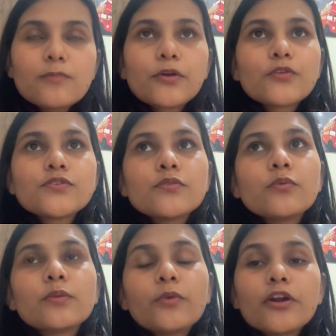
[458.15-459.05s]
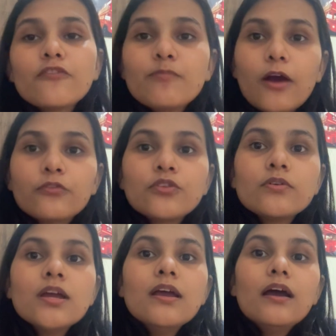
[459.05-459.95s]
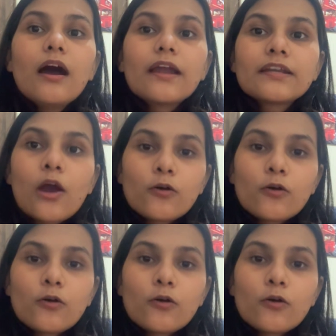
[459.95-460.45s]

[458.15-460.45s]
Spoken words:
because with word of mouth it